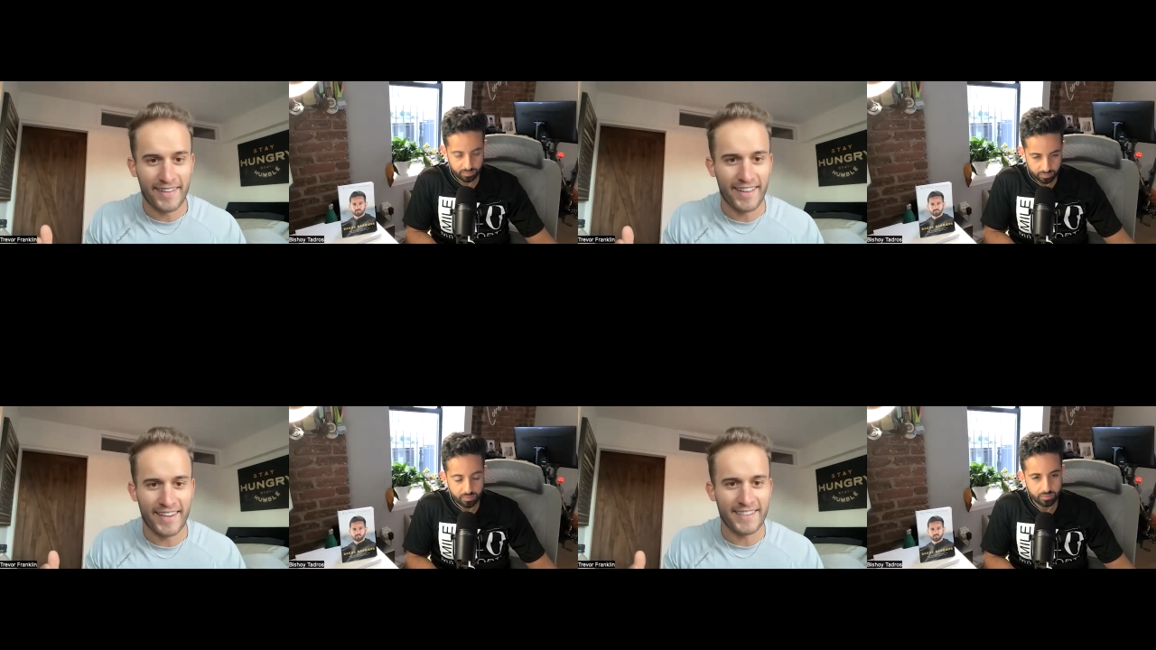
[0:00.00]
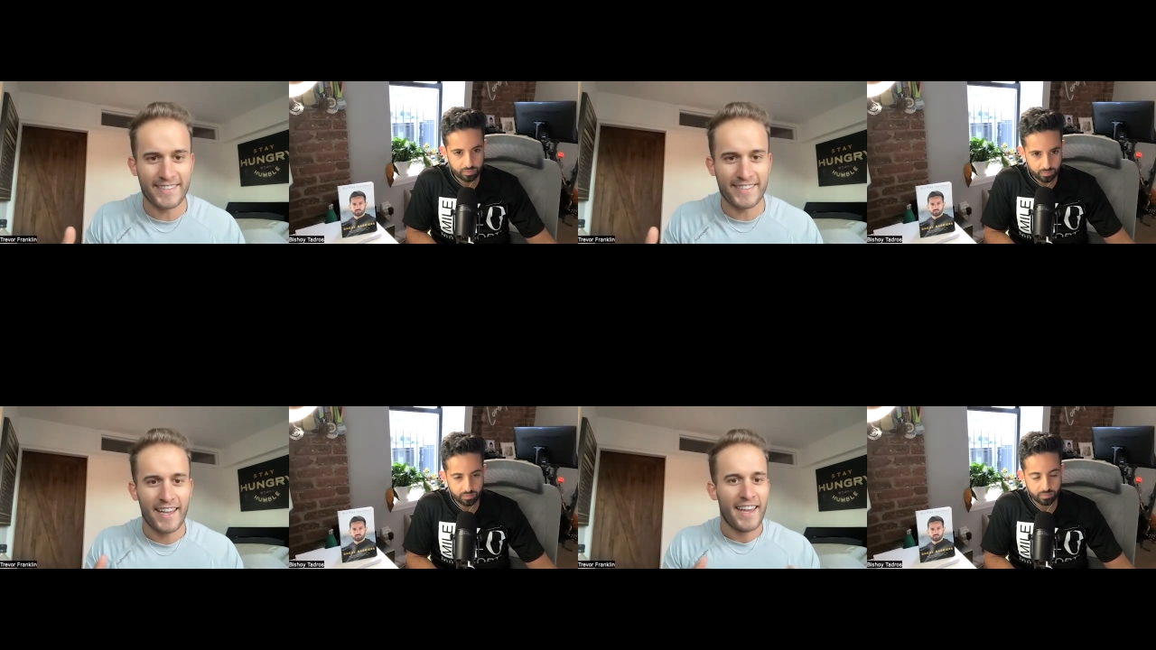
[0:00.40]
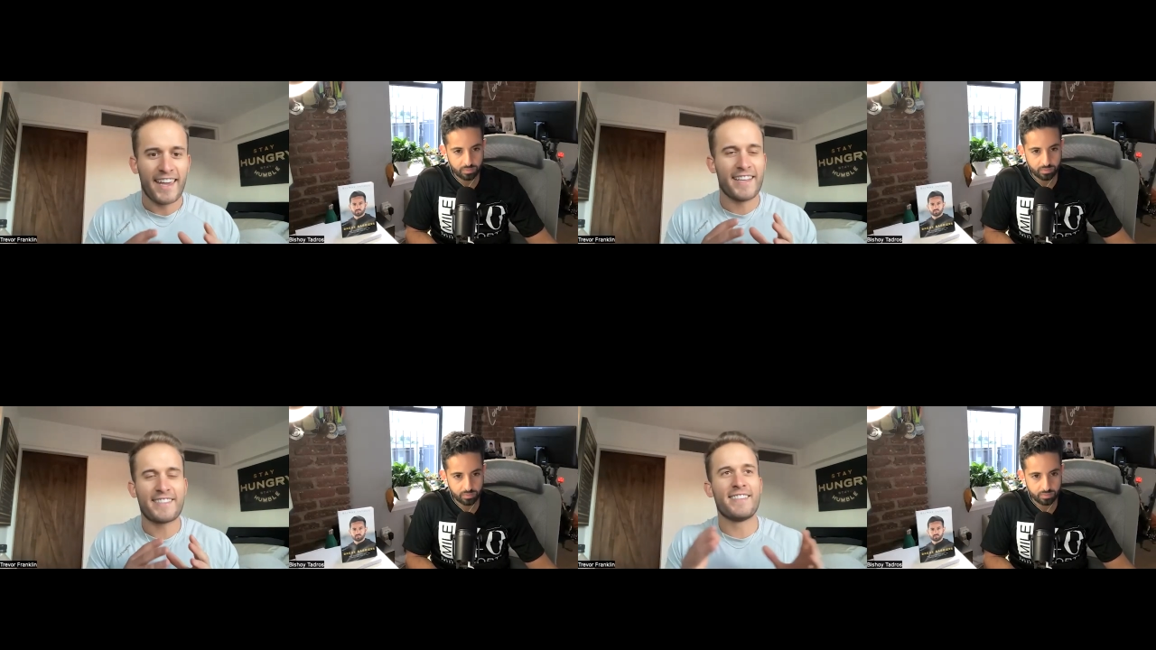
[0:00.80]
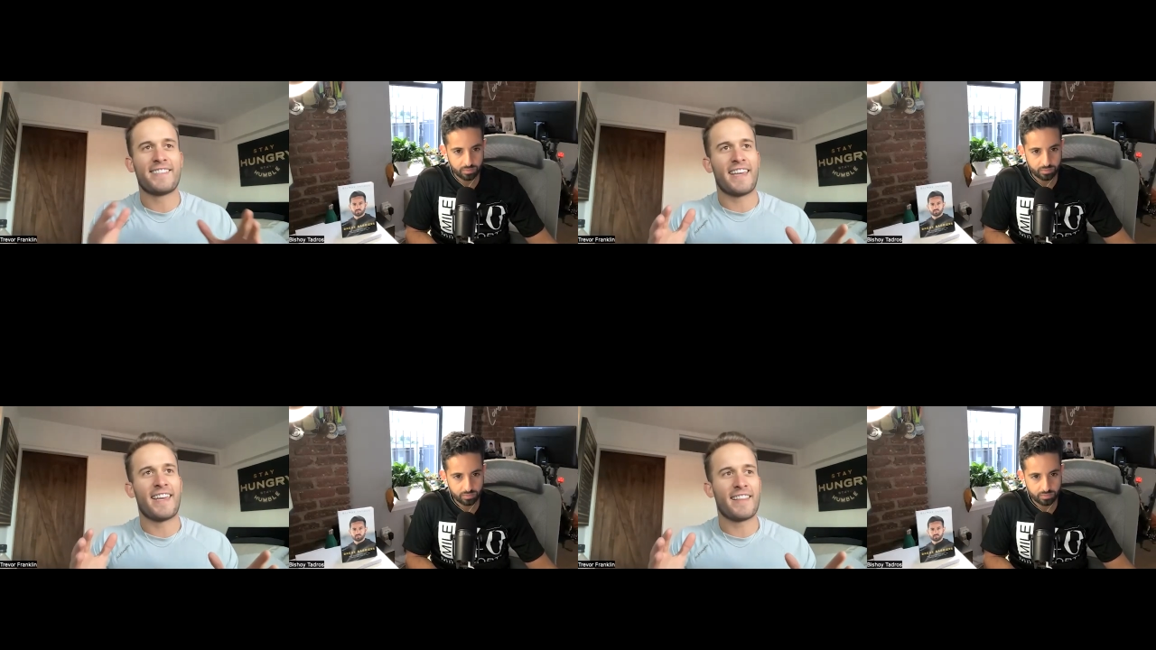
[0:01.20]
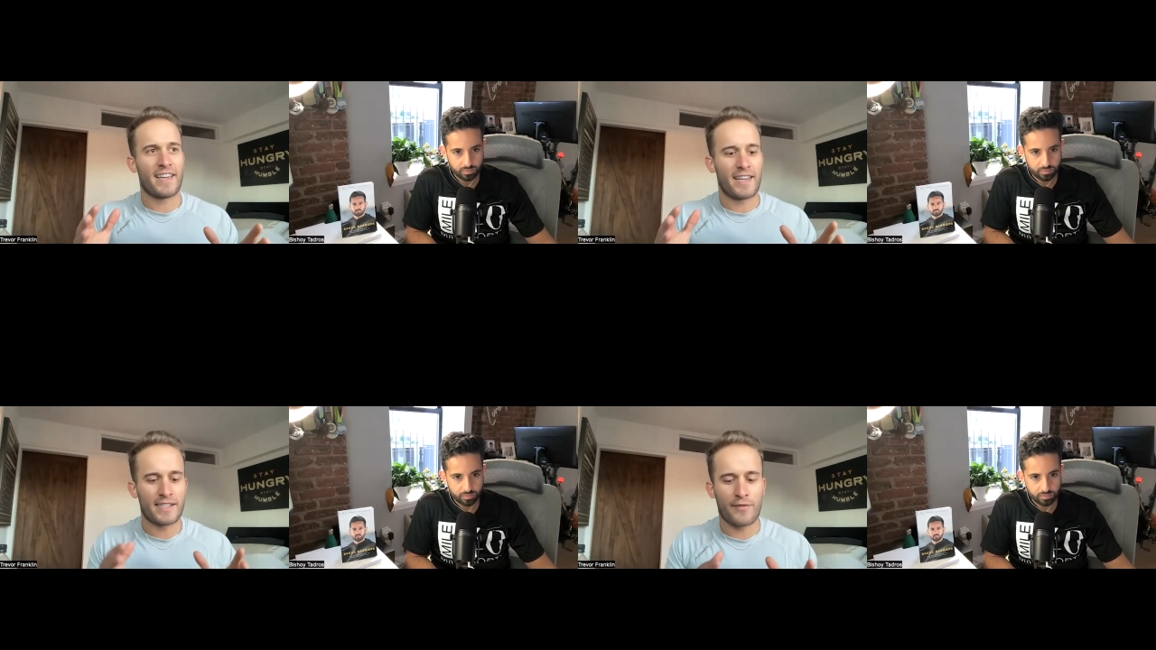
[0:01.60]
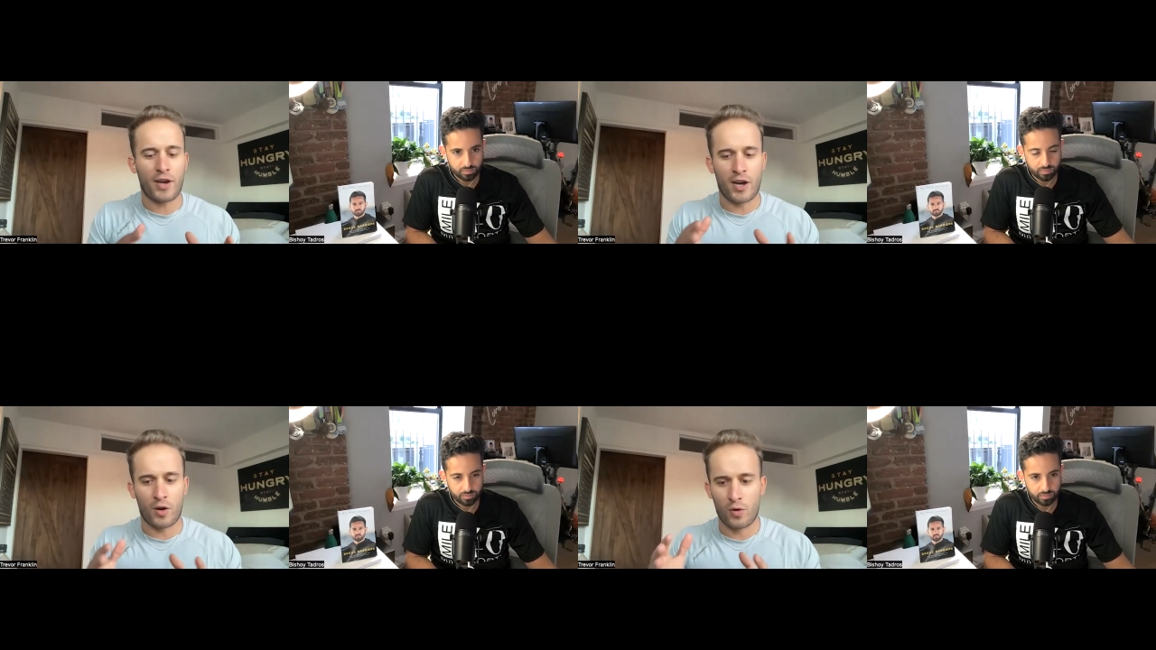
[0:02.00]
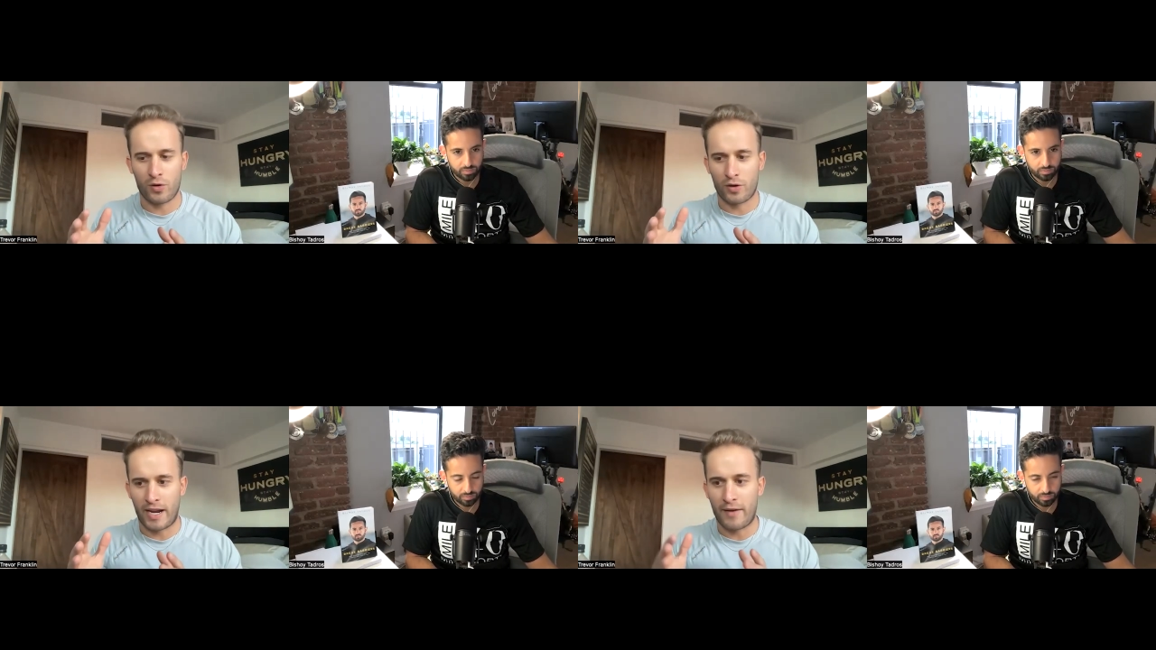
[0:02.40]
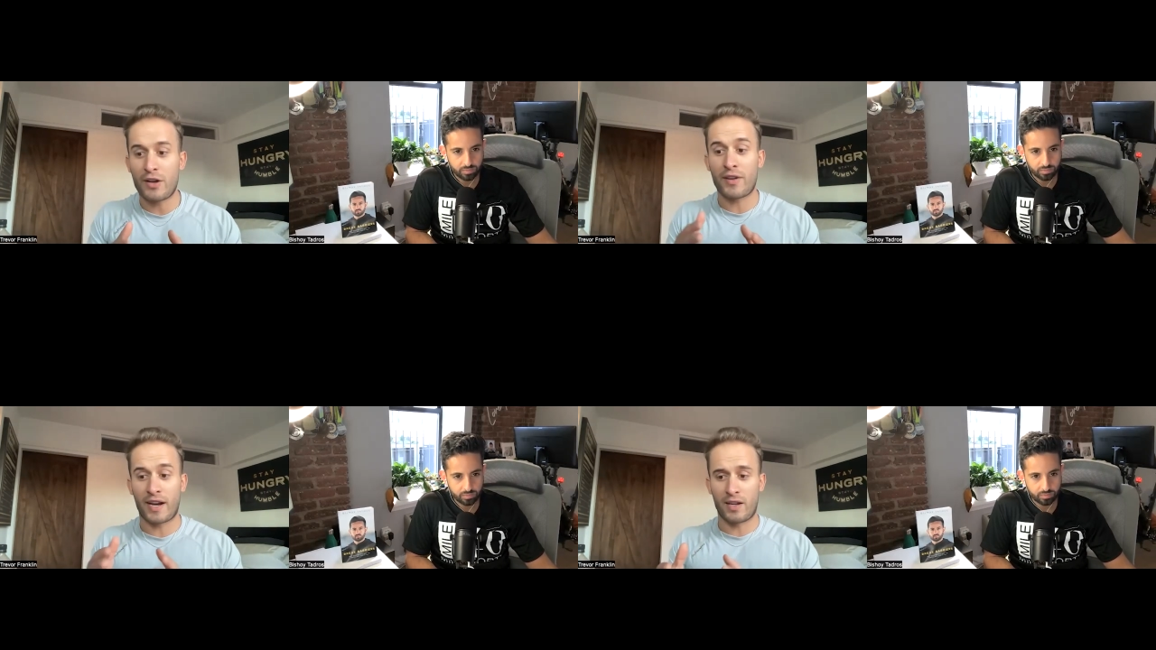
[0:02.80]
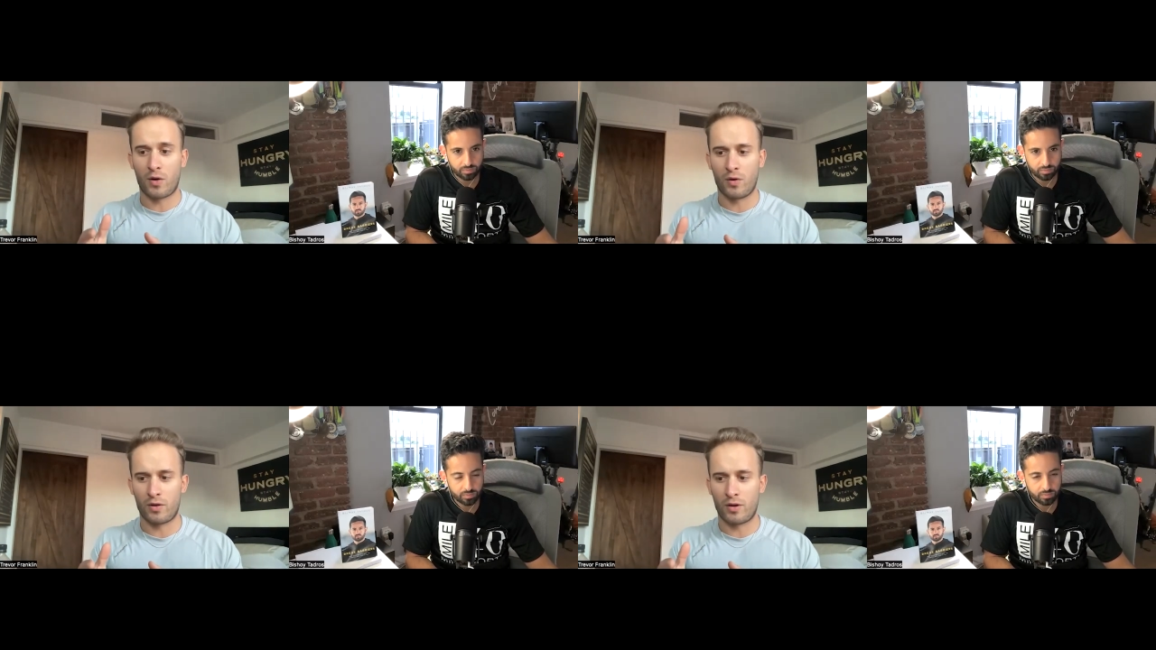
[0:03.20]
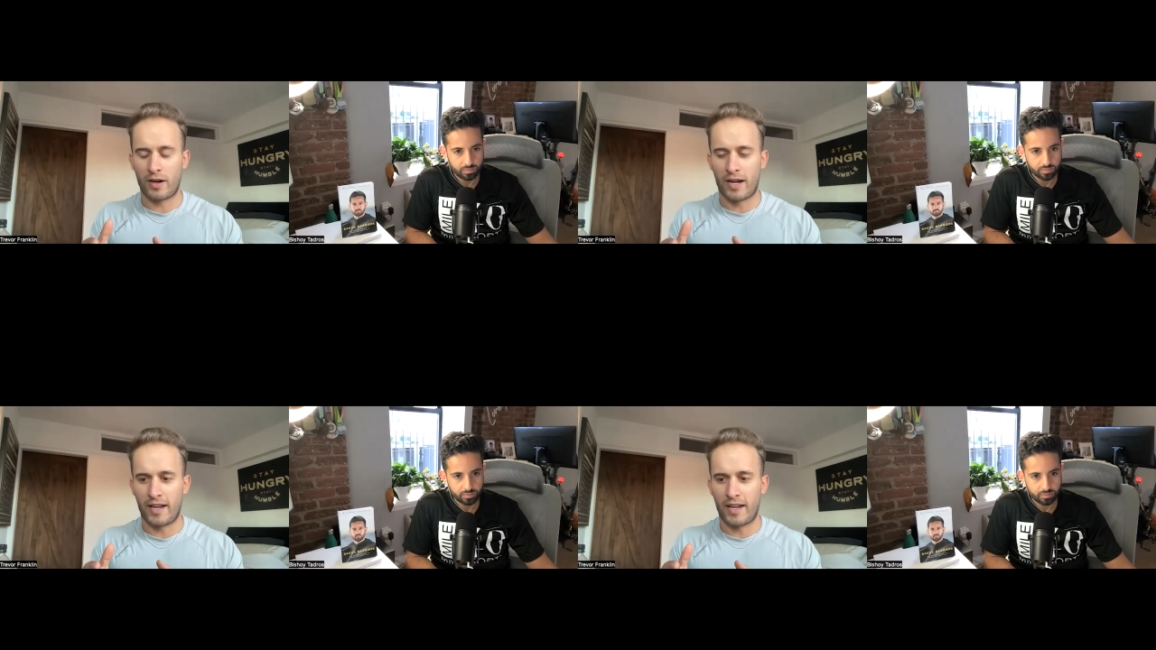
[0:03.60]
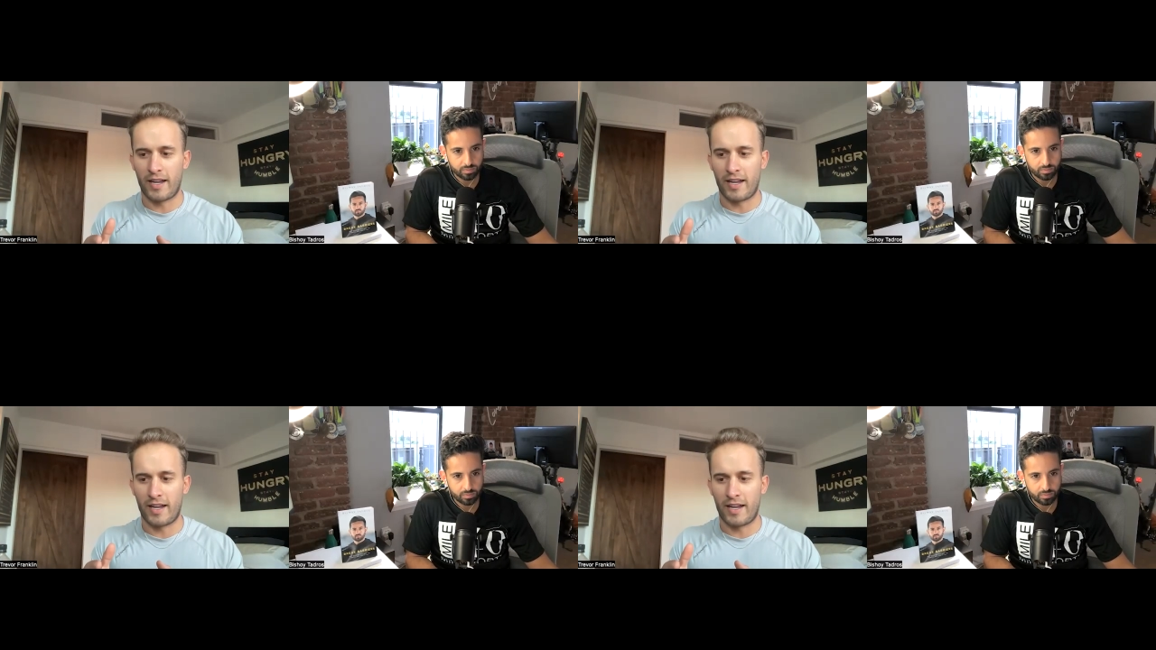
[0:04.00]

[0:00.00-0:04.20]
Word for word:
Speaker 1: Like it's it's insane. Like as I've gotten older, every year that I get older, I,